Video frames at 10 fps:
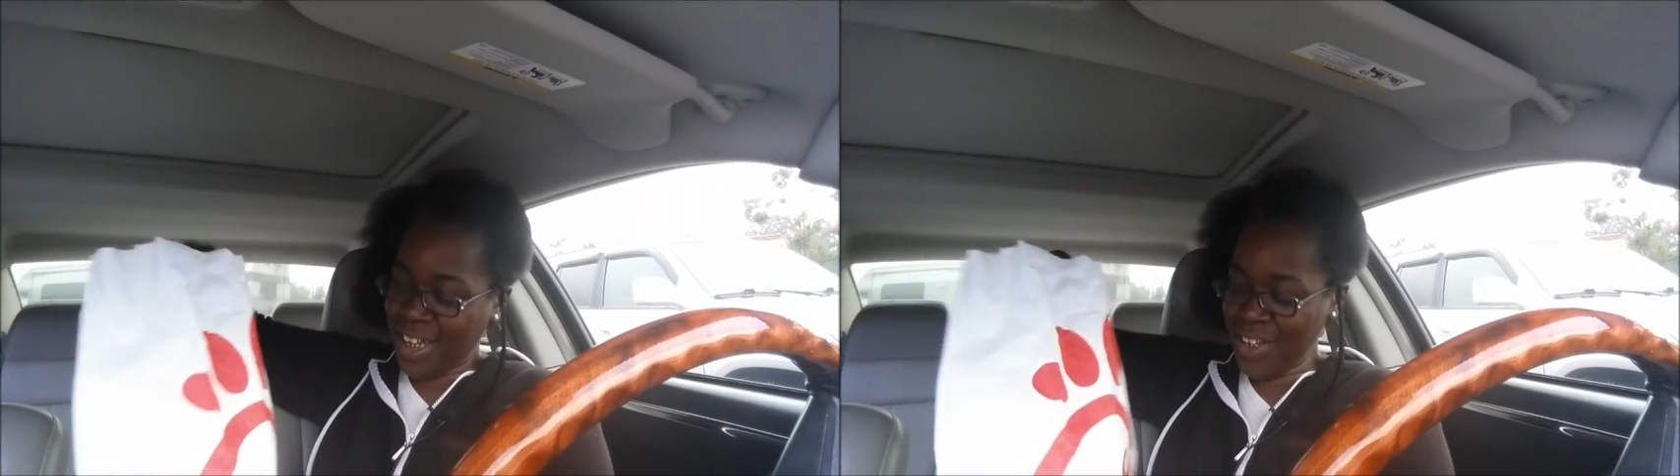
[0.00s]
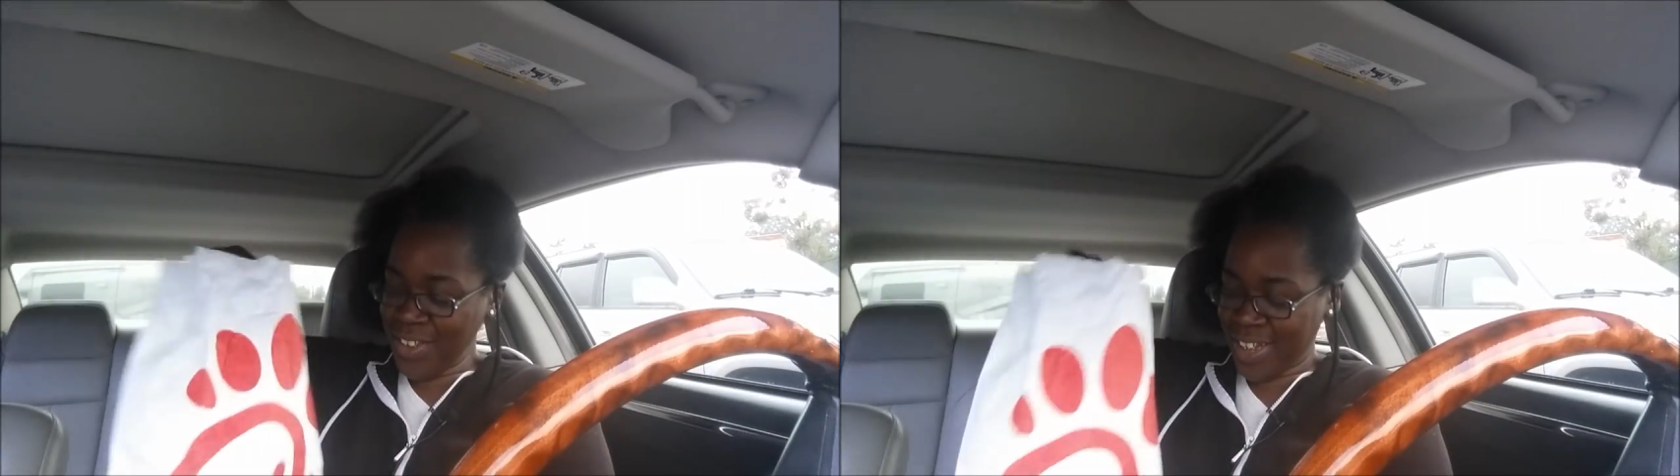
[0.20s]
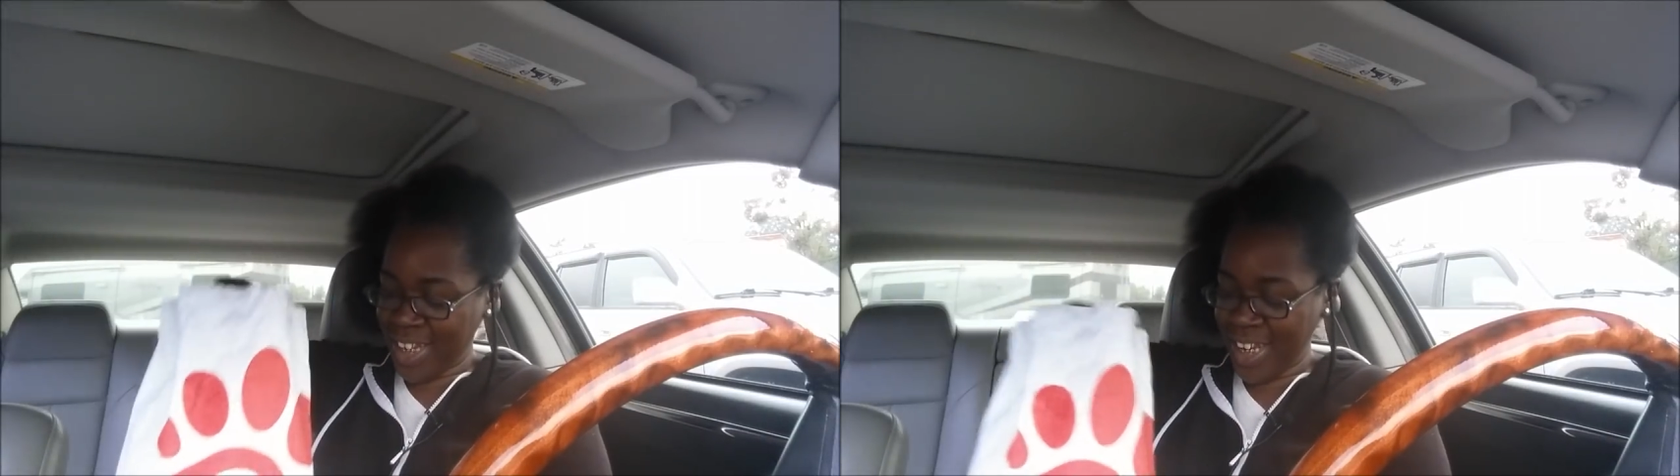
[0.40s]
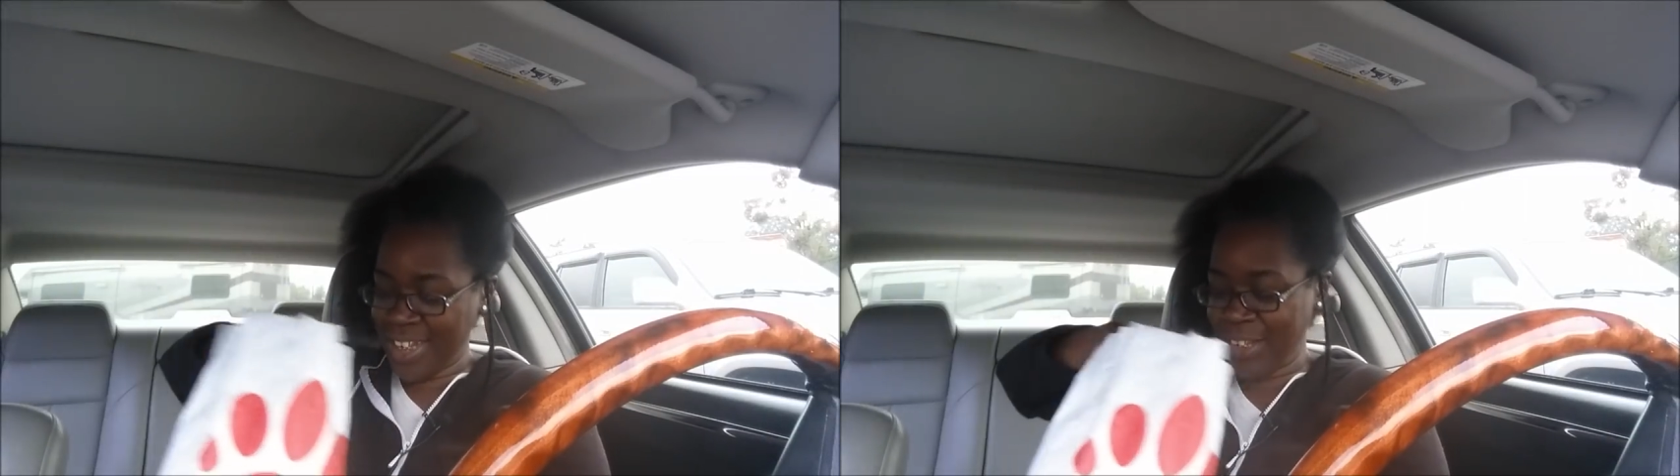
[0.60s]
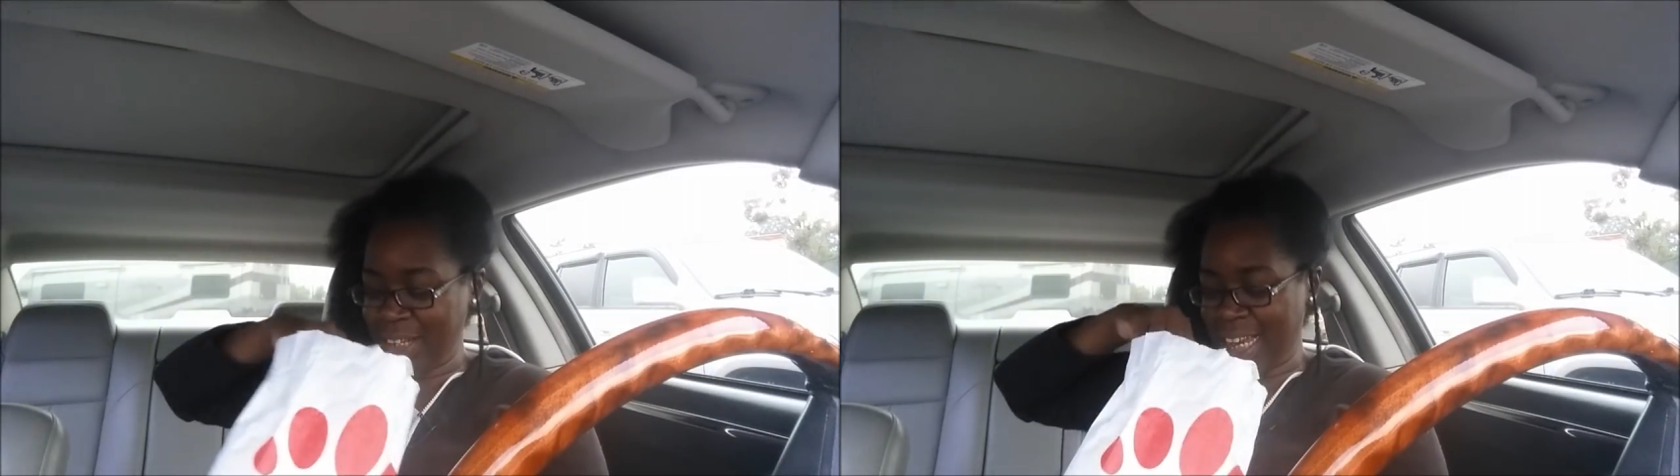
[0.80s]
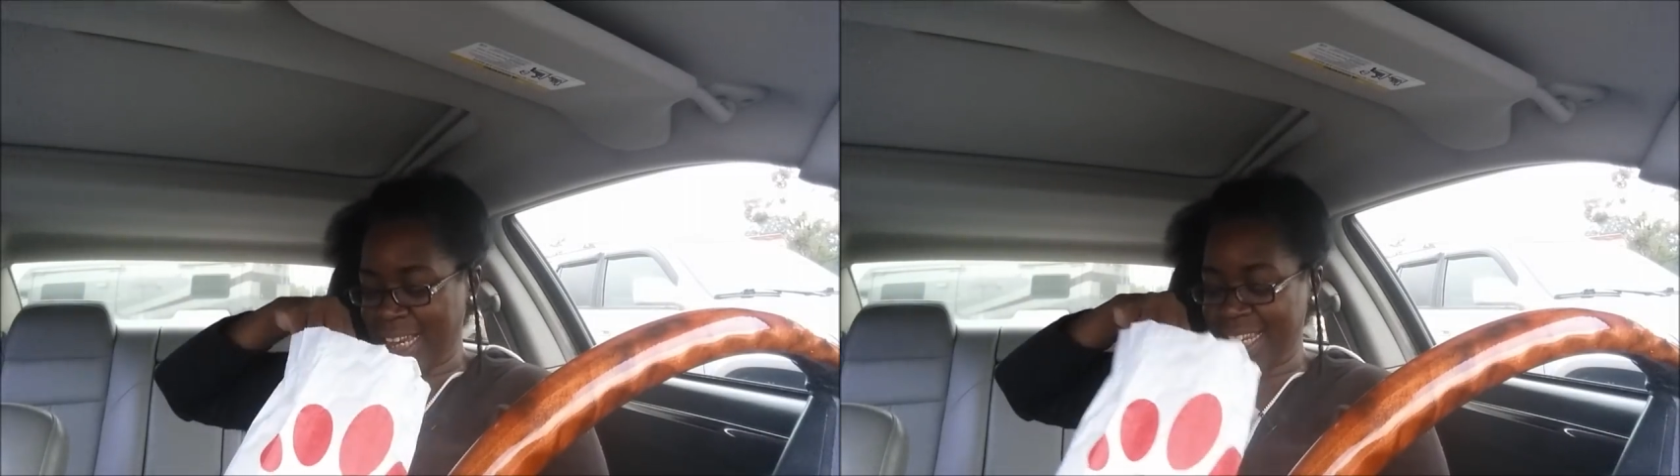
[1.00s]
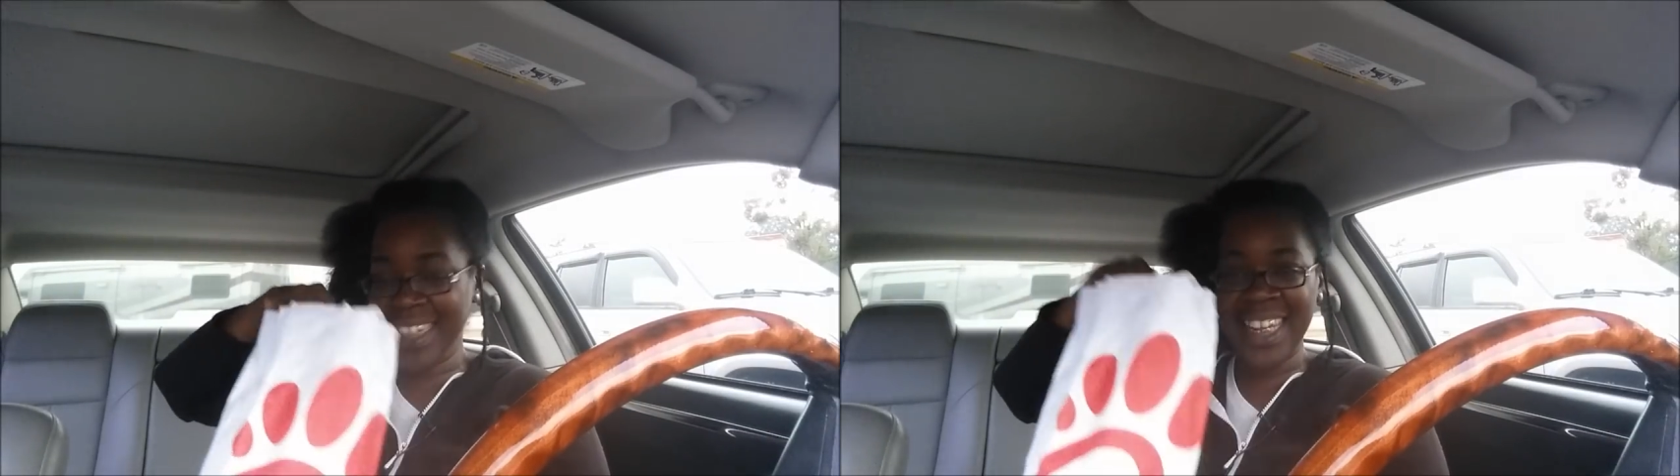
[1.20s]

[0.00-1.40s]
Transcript: Okay, you guys,